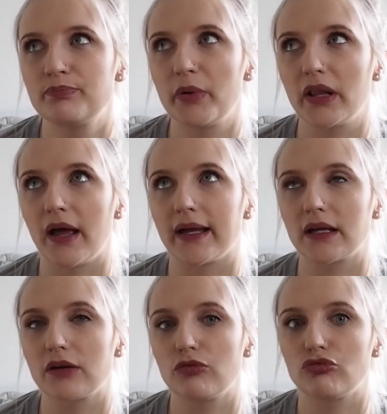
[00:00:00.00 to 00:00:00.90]
but
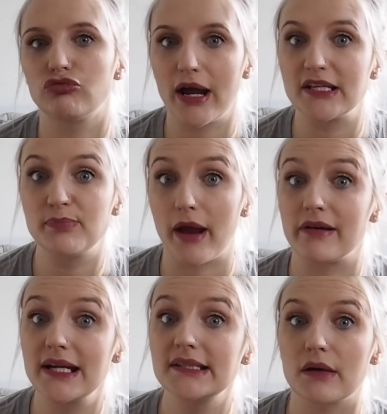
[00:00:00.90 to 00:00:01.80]
like red
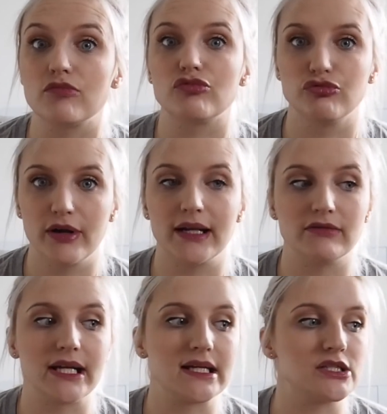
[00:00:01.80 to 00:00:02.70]
berries I'm
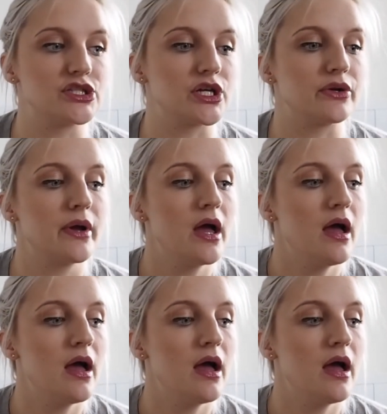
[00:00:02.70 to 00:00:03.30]
really into.